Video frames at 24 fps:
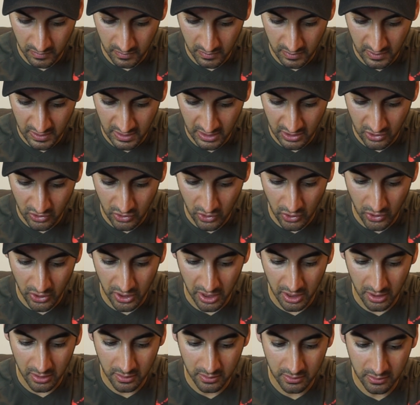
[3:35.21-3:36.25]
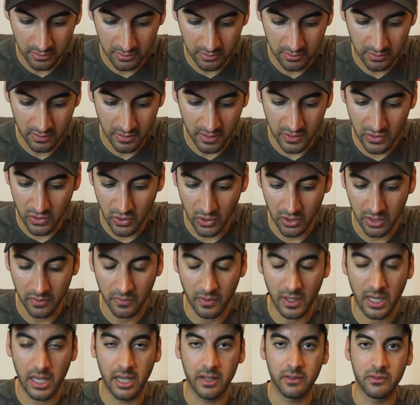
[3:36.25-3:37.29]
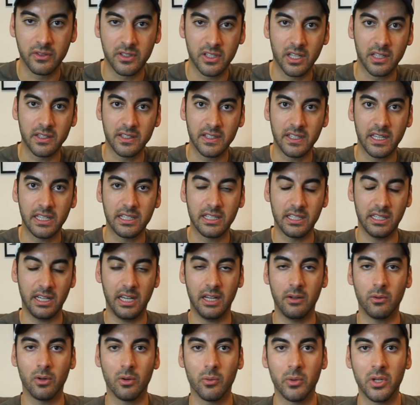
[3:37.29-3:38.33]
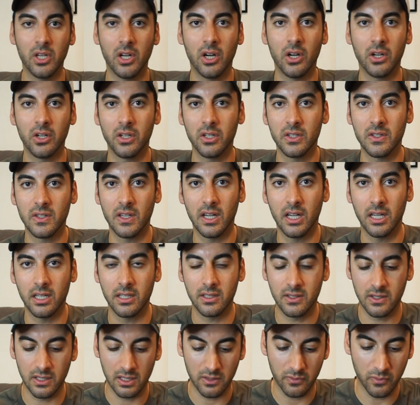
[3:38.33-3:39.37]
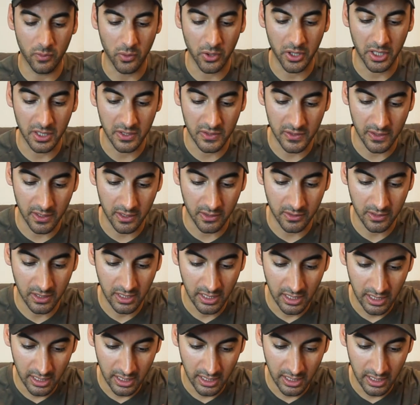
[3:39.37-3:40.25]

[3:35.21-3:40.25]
six thirty, six thirty-five. Sunset today where we are is uh, six forty, so